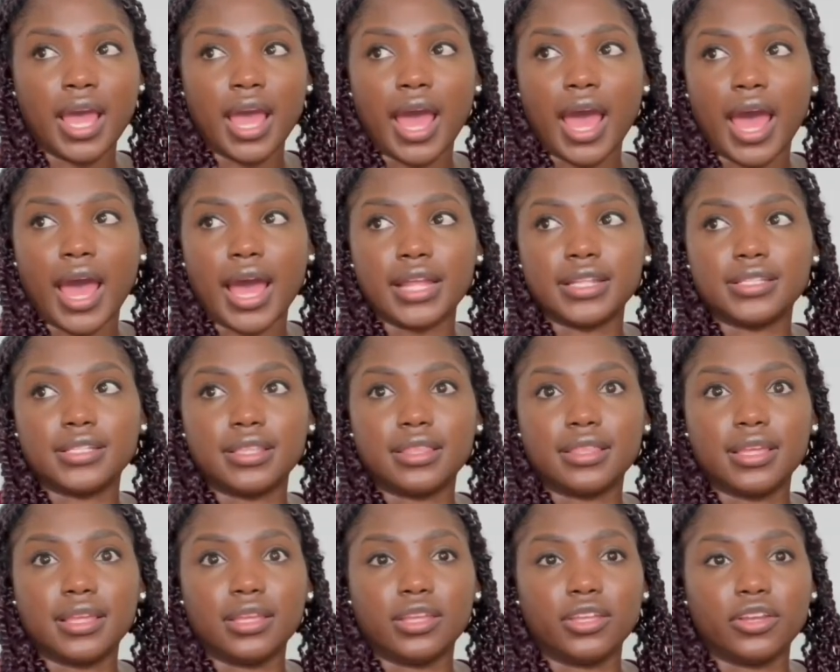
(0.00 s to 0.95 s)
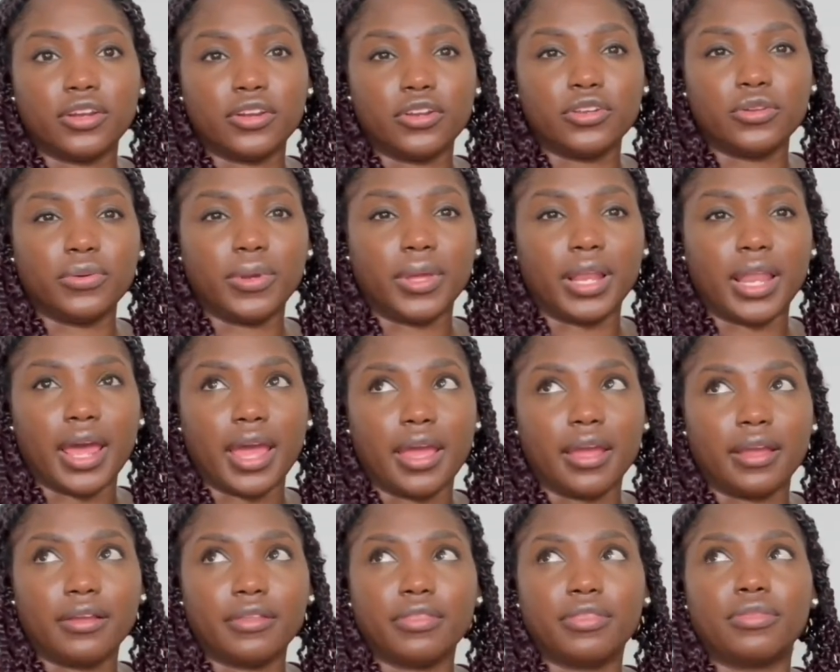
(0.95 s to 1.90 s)
And to think you're doing
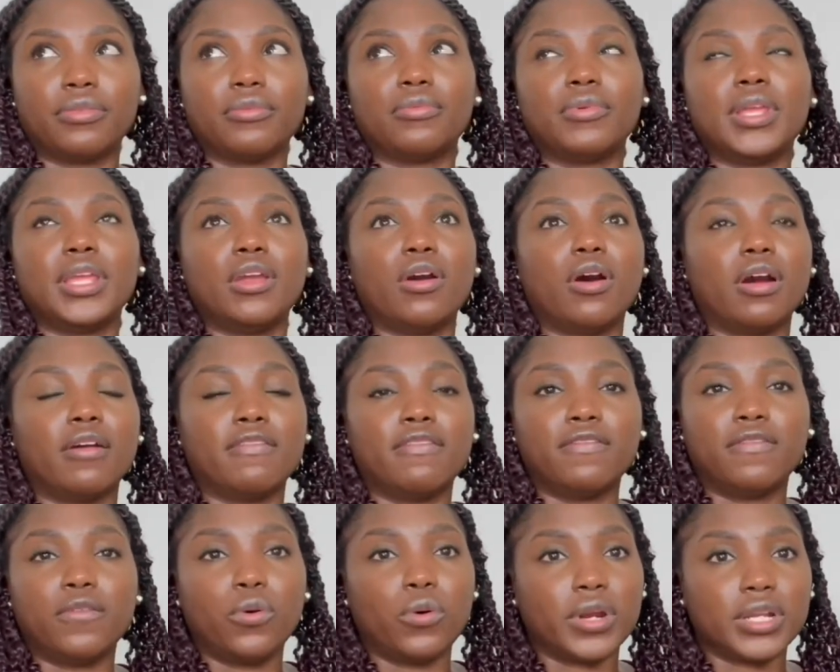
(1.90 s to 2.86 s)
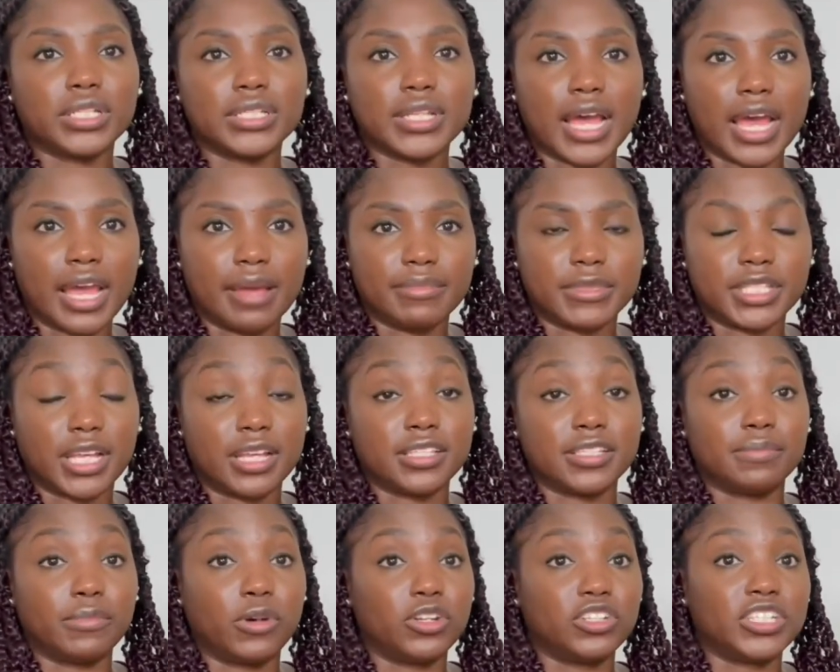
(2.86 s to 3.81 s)
like 3 or 4 times as
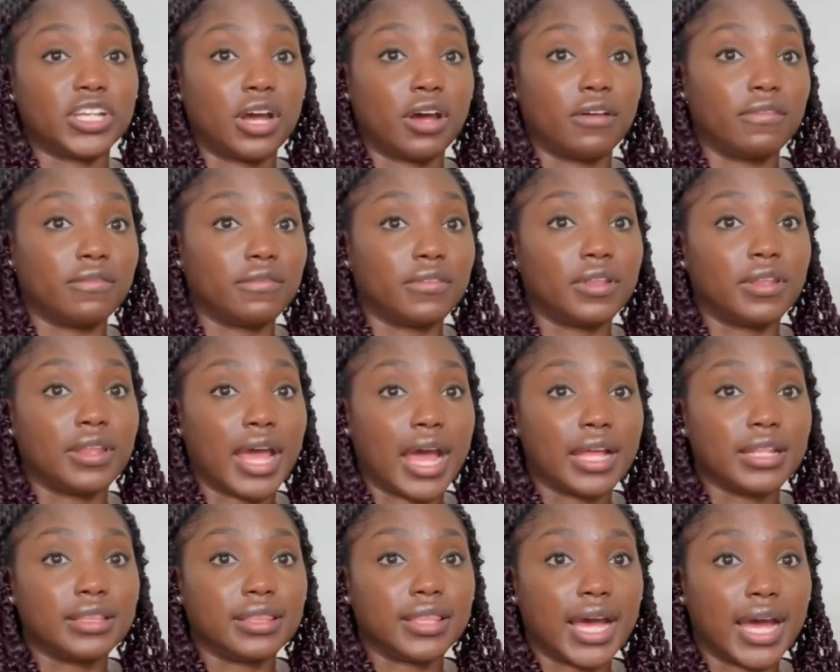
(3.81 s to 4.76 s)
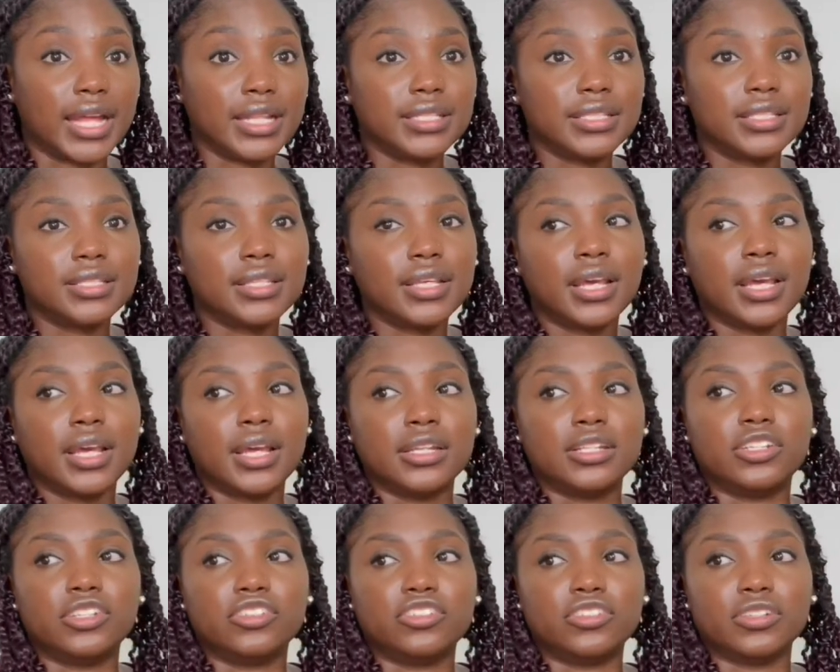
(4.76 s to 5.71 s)
much of that
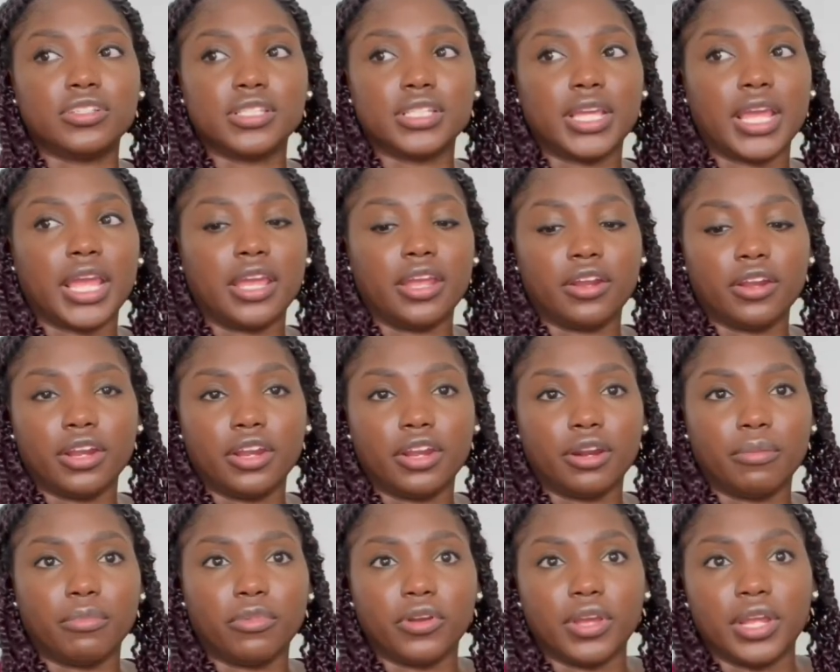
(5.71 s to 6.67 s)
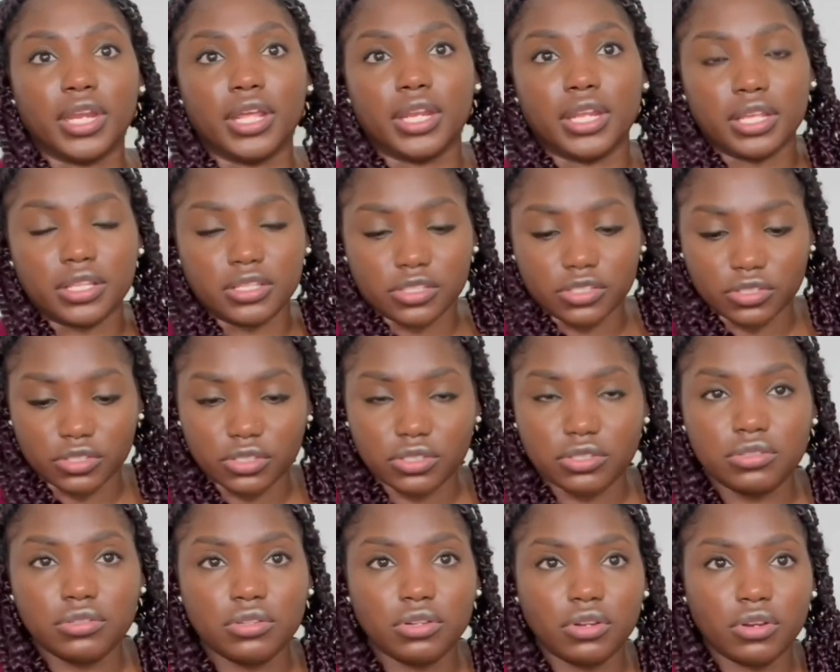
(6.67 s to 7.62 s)
to just get your hair braided is
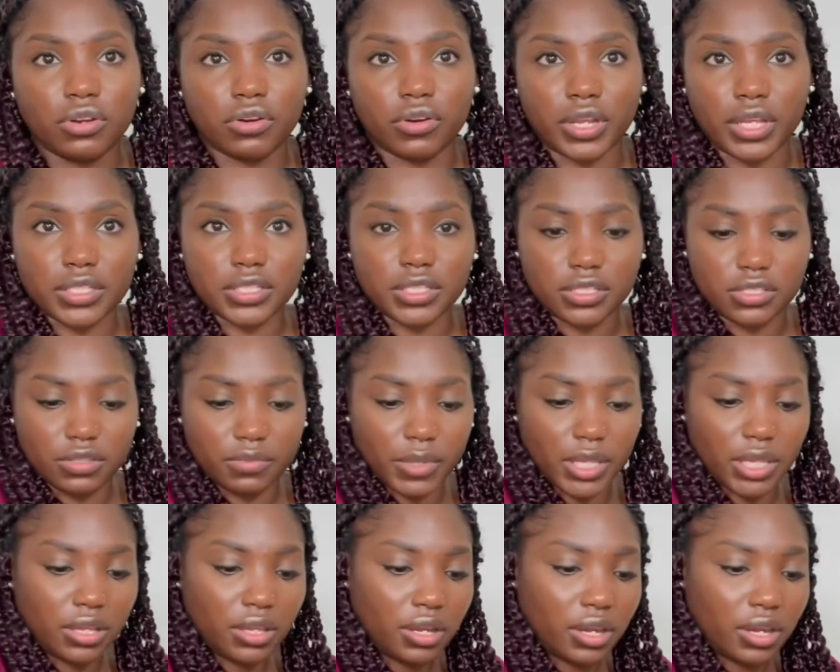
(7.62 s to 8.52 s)
crazy to me.